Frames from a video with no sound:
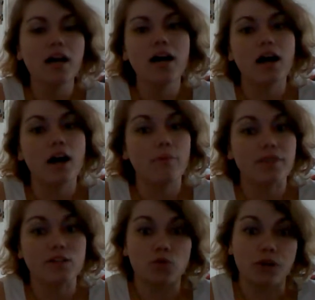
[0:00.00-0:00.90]

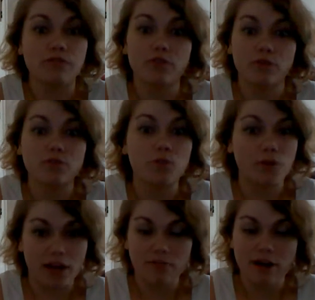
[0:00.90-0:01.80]
That's great for those who
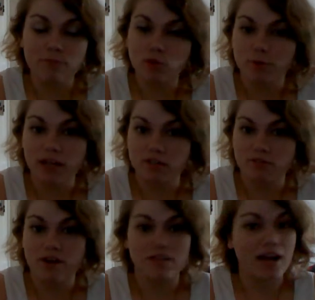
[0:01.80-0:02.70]
can wrap their mind
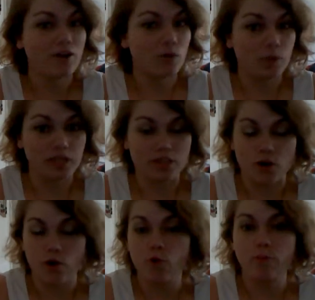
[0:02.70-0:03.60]
around that and are willing to
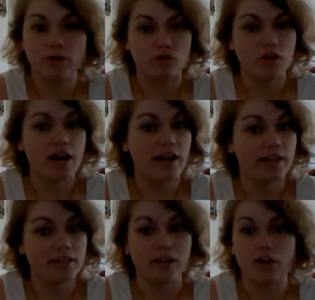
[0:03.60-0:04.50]
hope and try and
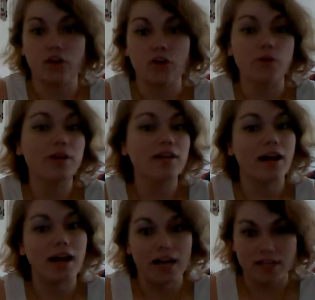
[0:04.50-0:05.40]
continue to do it.
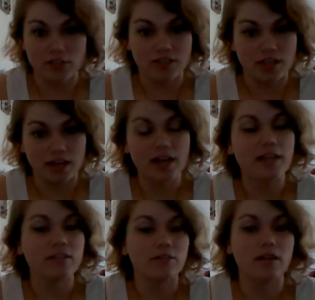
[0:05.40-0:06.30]
I just cannot.